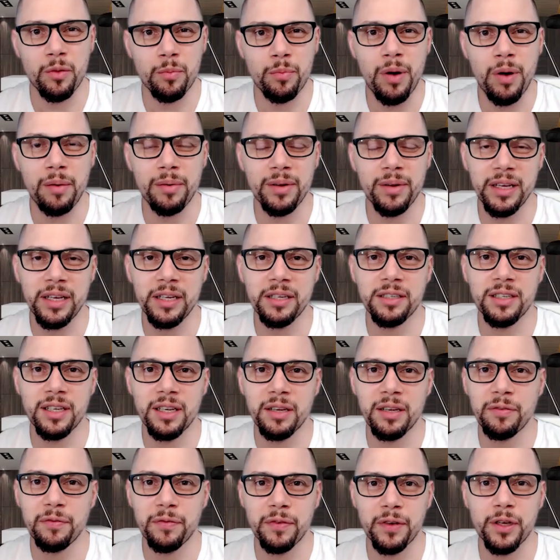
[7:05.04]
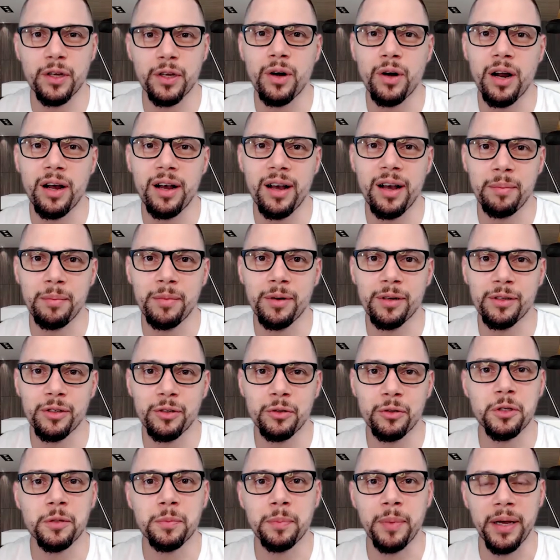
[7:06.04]
could probably easily figure out how much
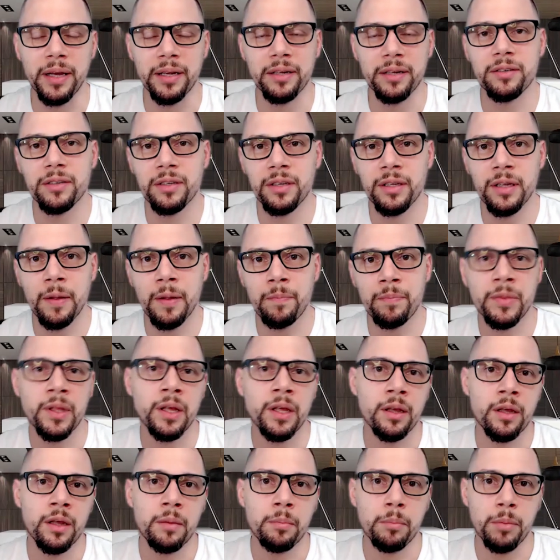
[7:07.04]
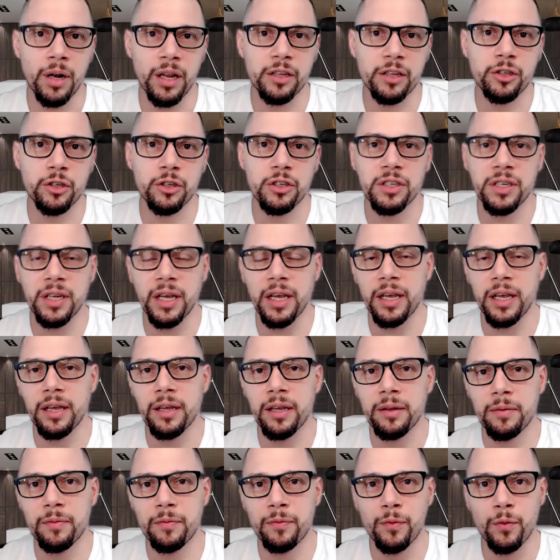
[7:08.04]
you spent. But let's just
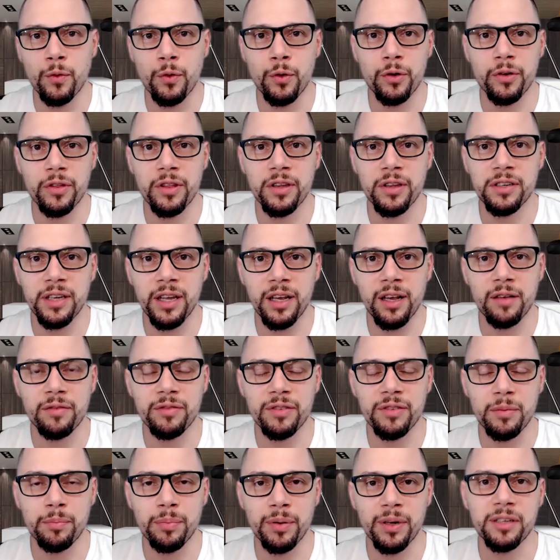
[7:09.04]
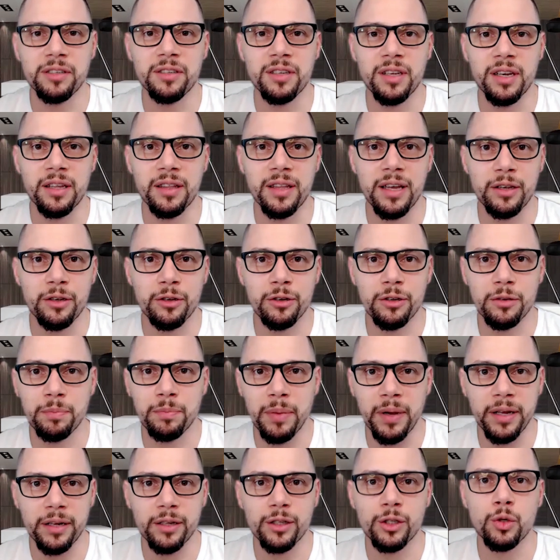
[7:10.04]
say, for the sake of simplicity, that you
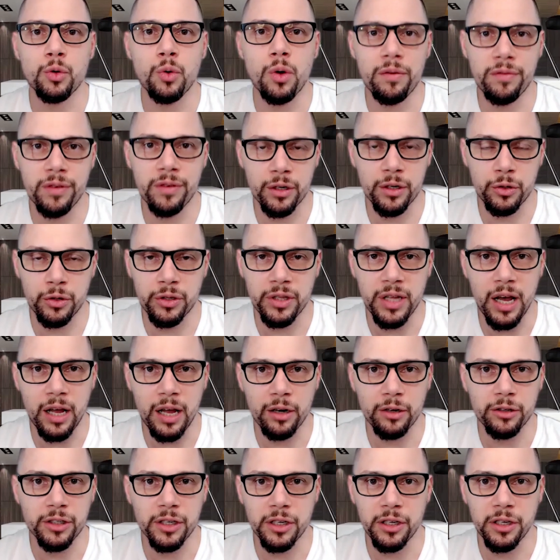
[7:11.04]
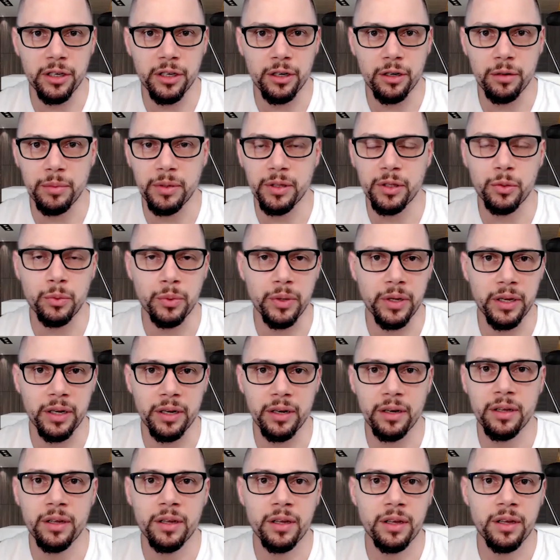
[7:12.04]
spend $1,200 a year
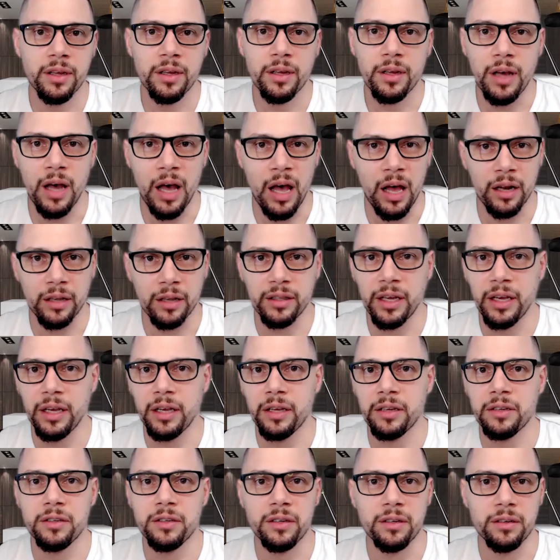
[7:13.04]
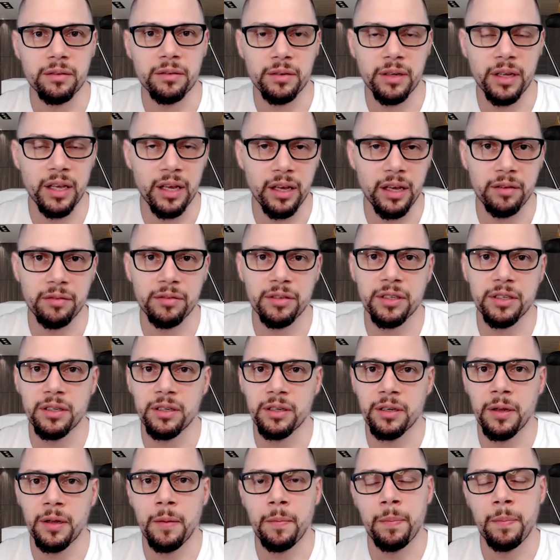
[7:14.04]
between holidays and
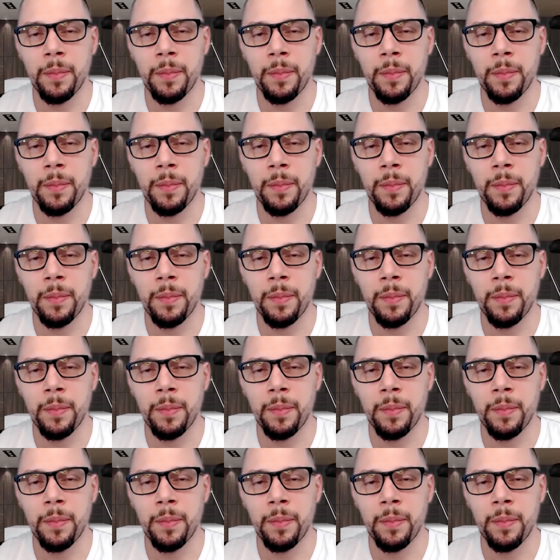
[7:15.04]
gifts